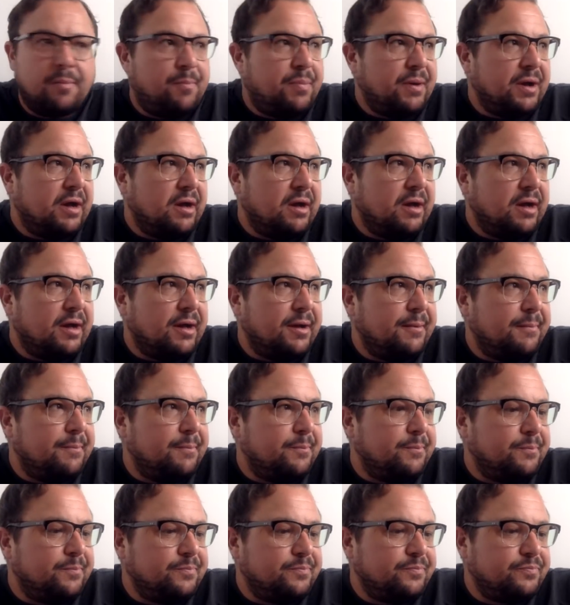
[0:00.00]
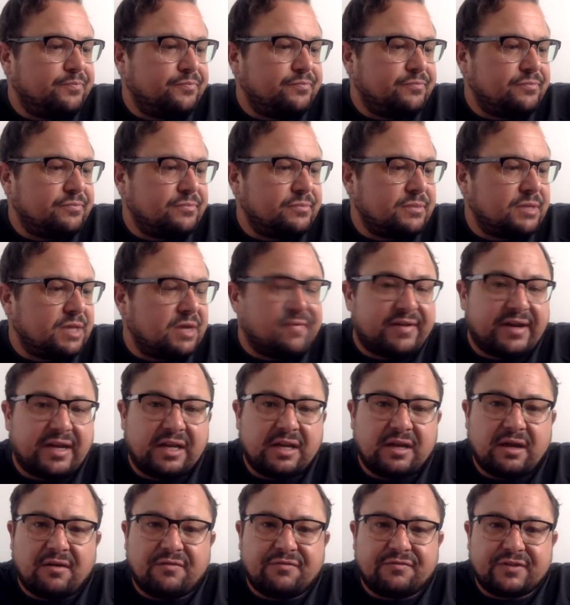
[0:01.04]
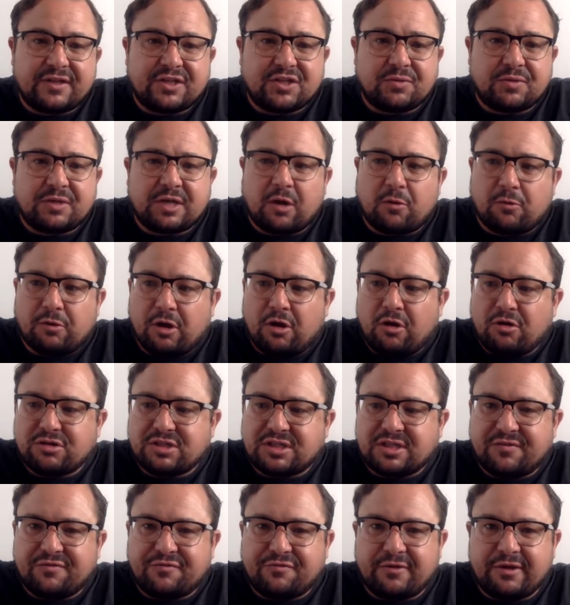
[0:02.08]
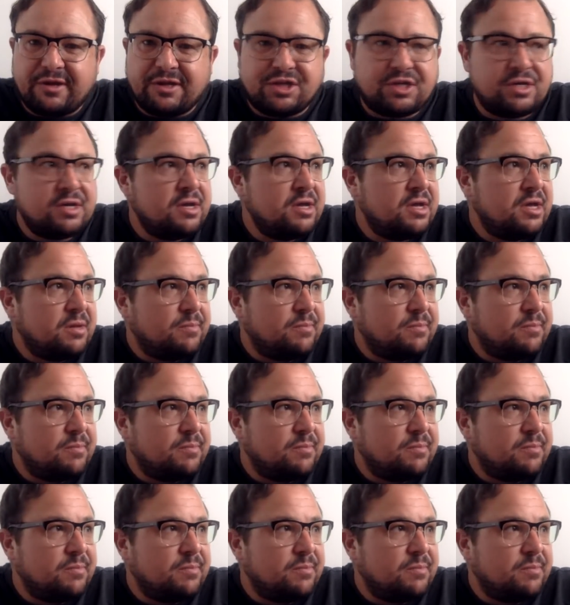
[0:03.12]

But I've had enough. There's some cold logs in the fridge.